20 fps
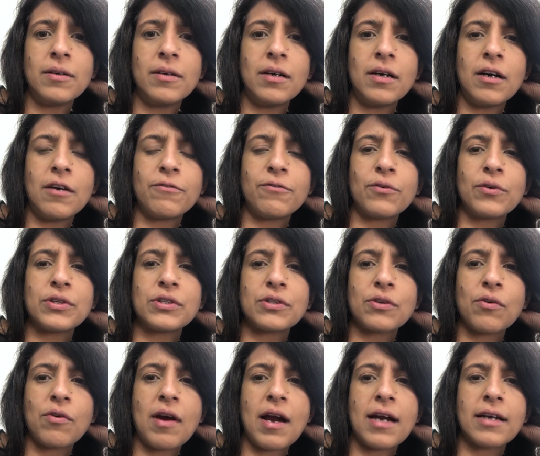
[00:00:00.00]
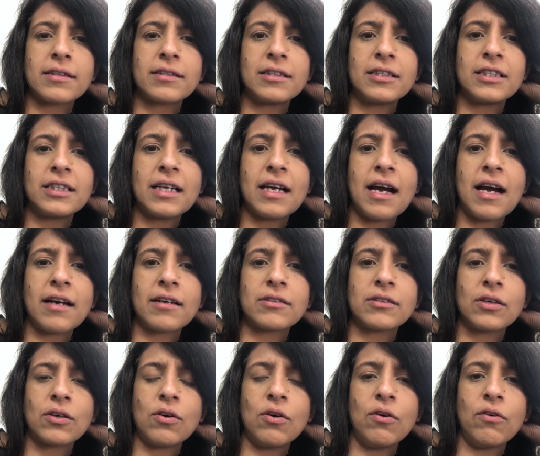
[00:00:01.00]
Her voice cracked and she hacked
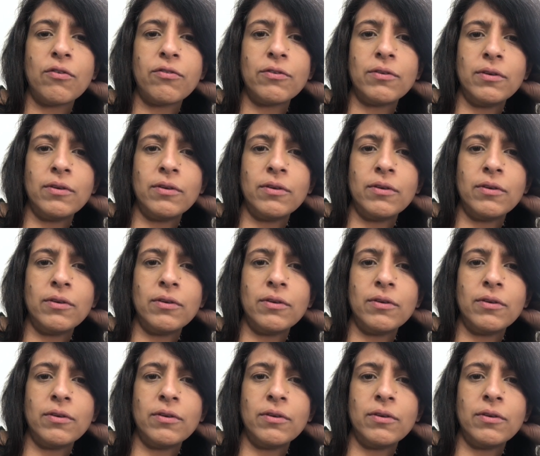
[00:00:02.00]
a cough.